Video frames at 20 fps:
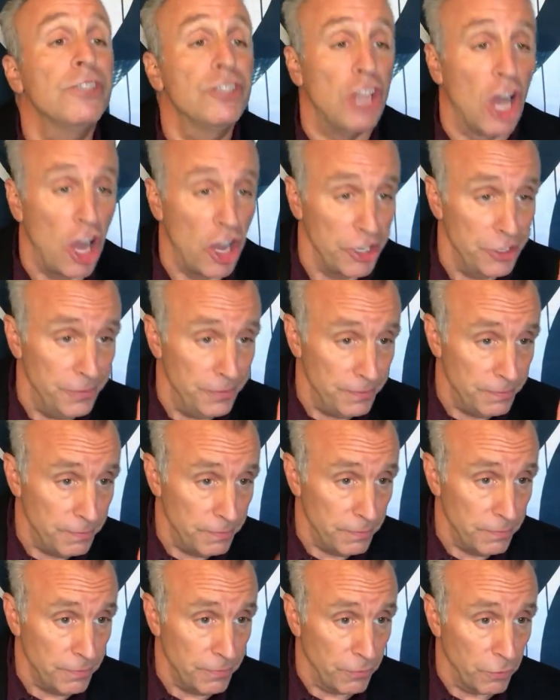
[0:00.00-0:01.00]
Todd
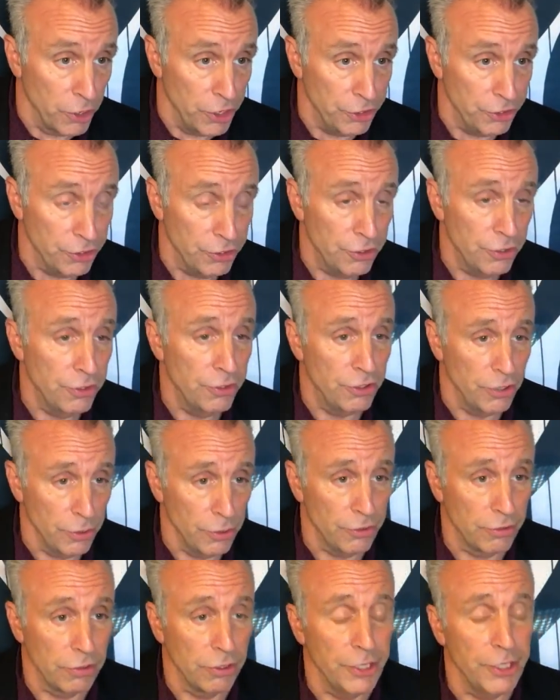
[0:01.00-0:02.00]
Frazier,
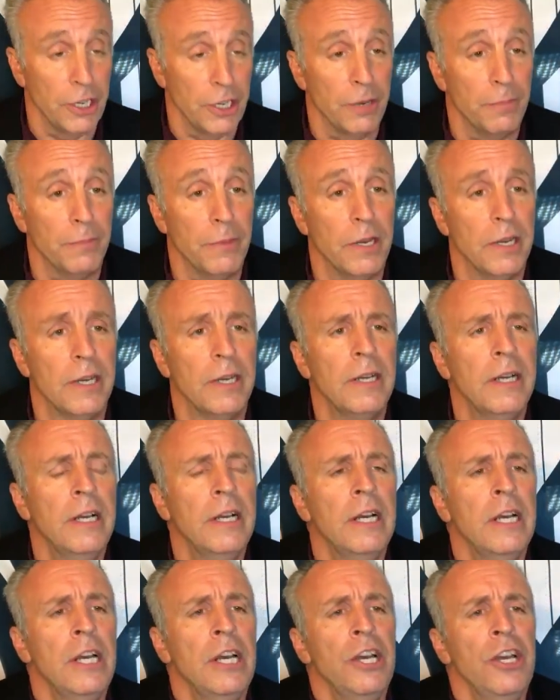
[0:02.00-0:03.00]
seriously,
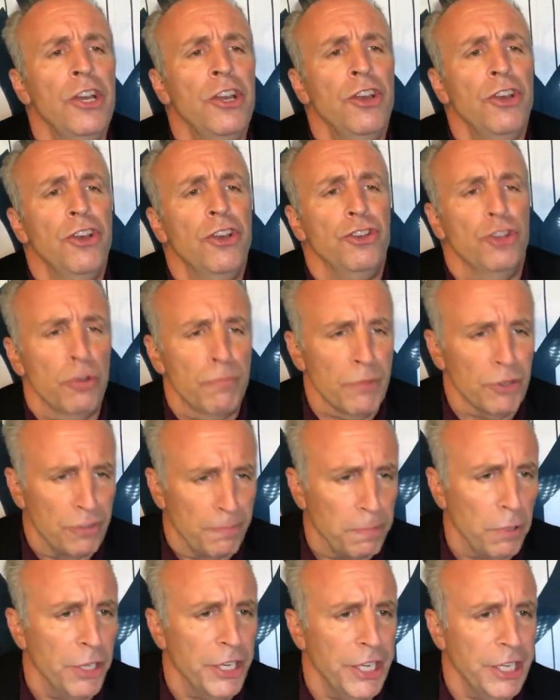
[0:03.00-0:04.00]
you
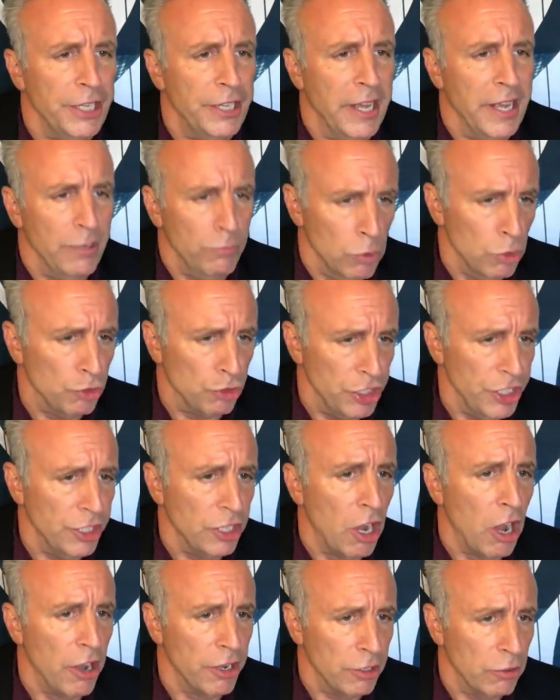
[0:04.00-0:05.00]
misplayed a
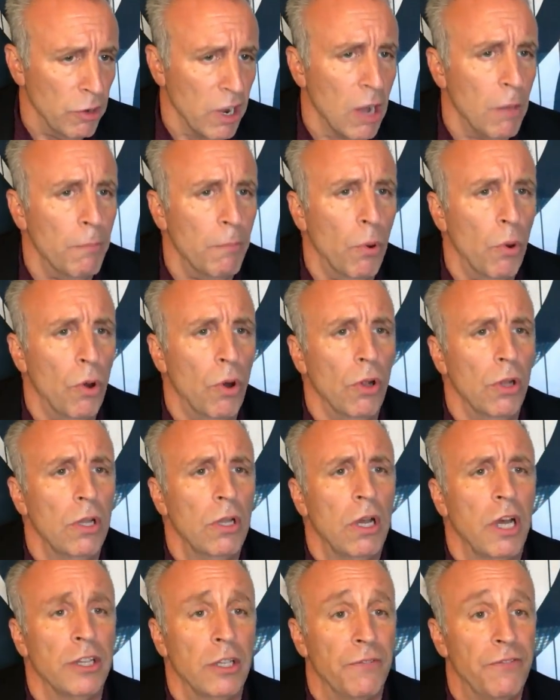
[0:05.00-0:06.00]
routine hard ground
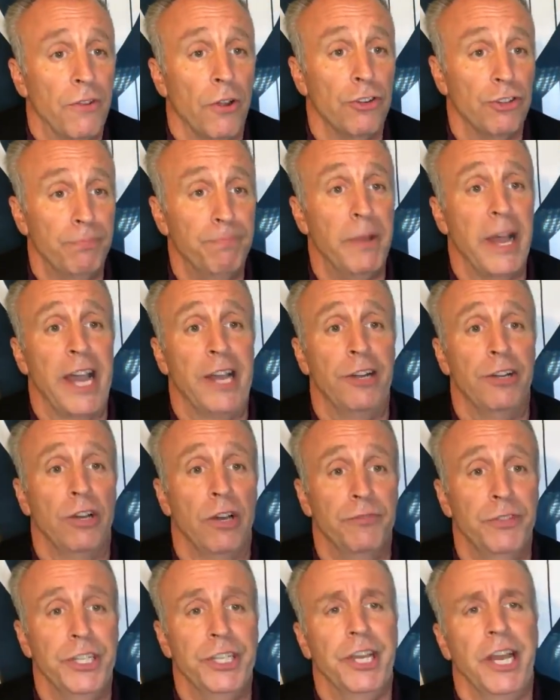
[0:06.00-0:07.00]
ball on the first batter
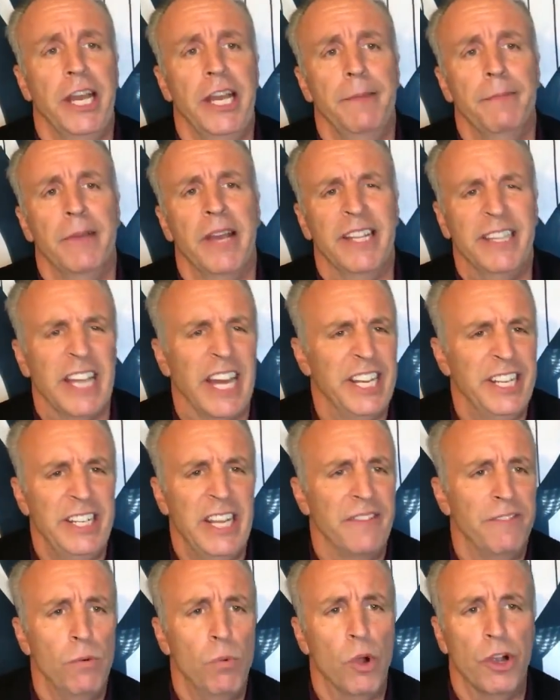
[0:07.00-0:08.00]
of the game, and that
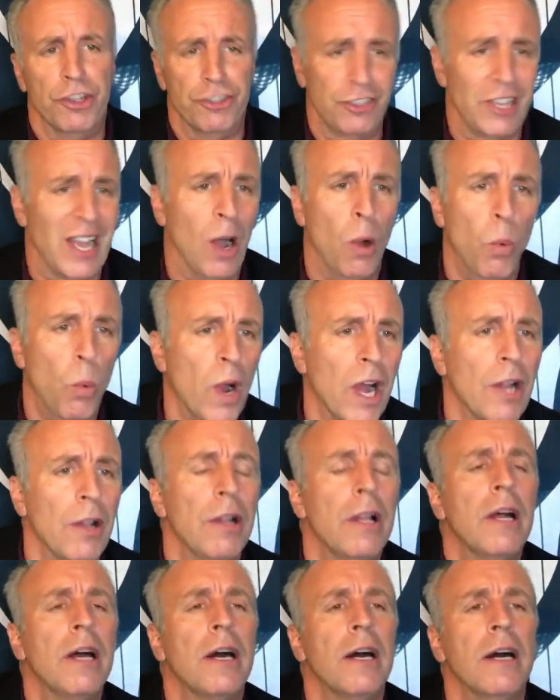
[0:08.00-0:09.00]
never works out
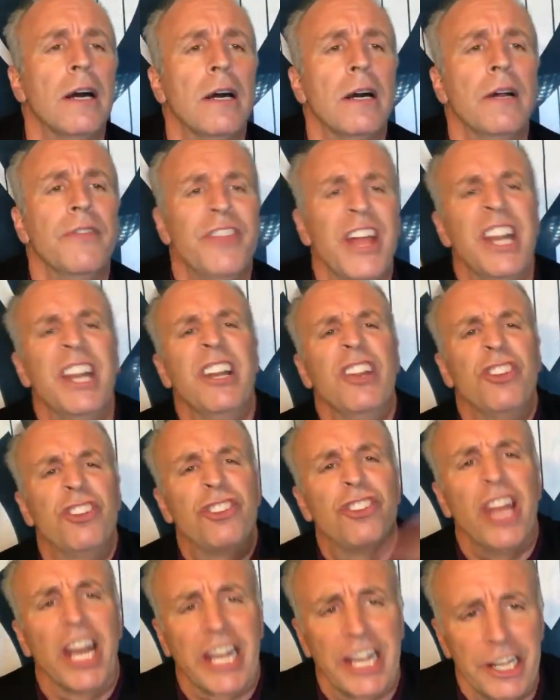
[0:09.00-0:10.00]
well. Then the
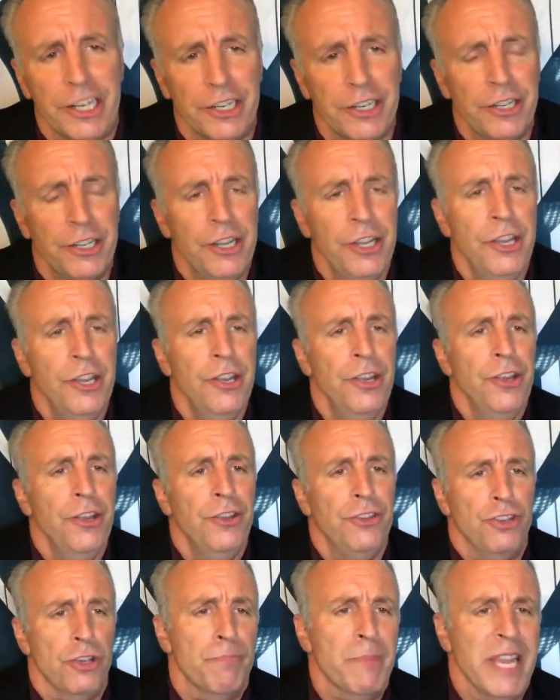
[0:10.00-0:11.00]
second,
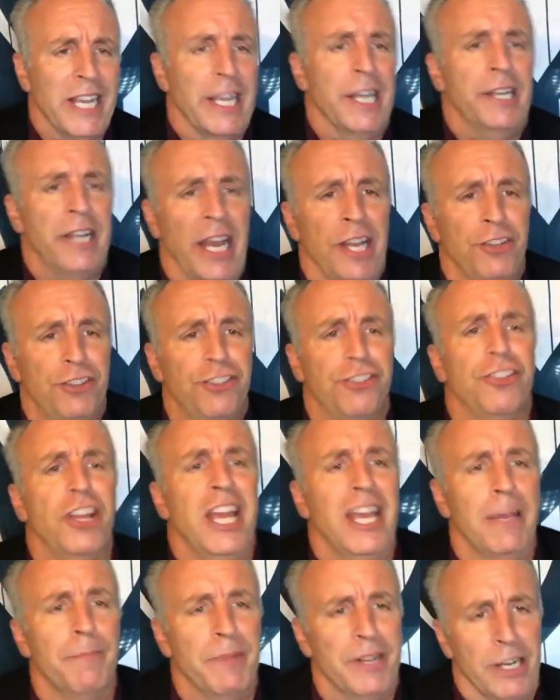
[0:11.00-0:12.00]
you make a nice
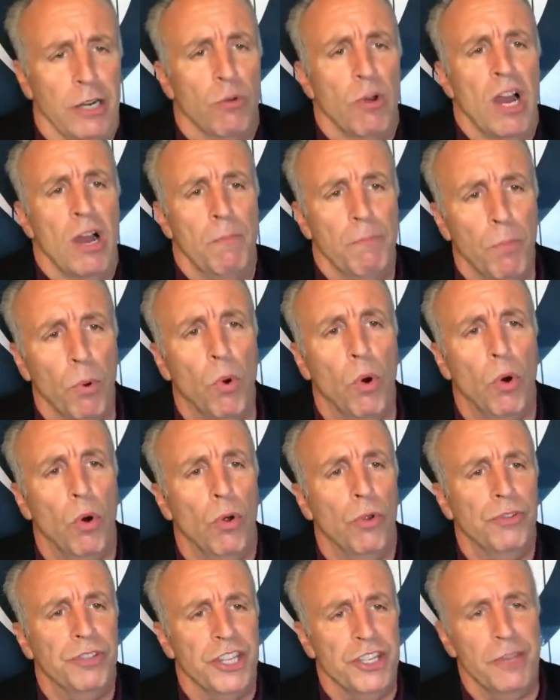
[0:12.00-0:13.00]
stab at a ground
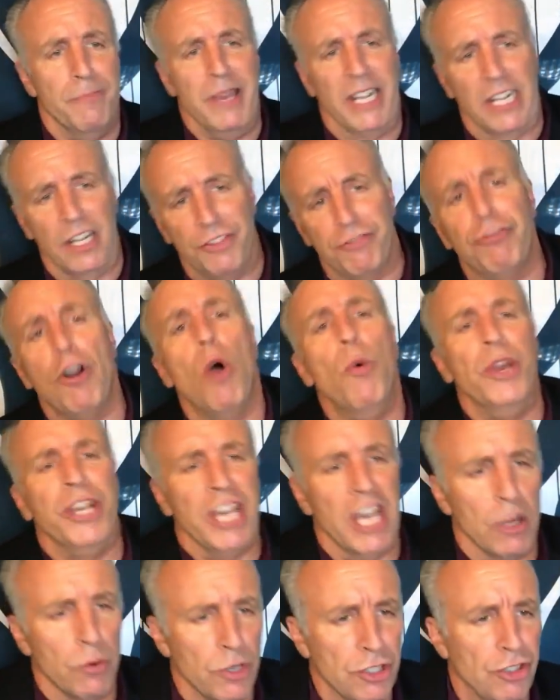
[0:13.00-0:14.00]
ball, then you make a
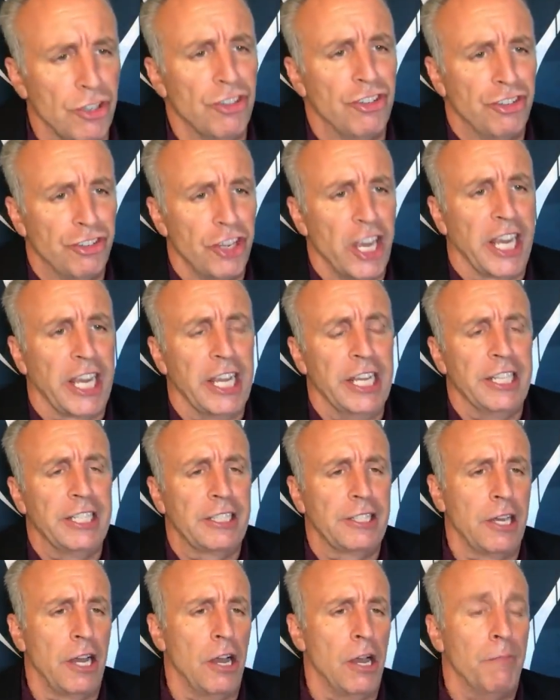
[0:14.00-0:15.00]
throwing error to second.
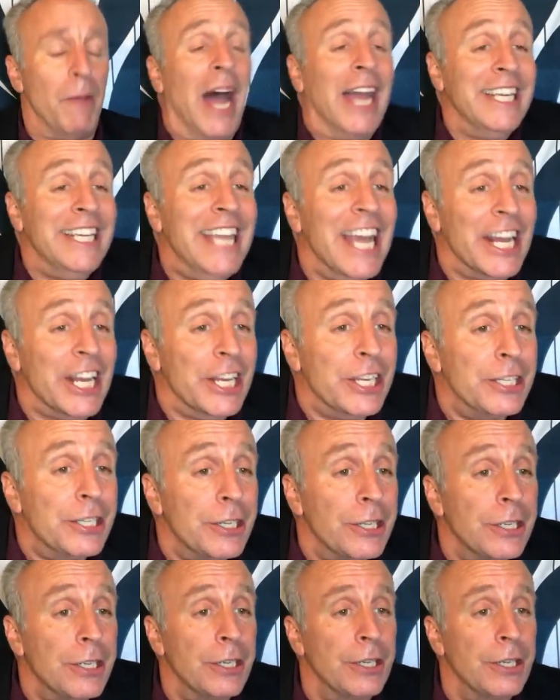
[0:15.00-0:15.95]
I get it.